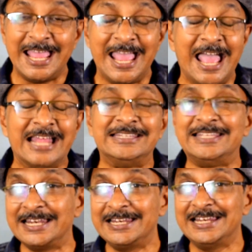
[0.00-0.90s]
and
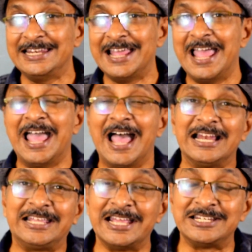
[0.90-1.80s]
then I'll
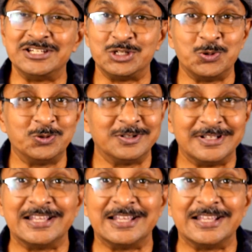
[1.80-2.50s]
get into the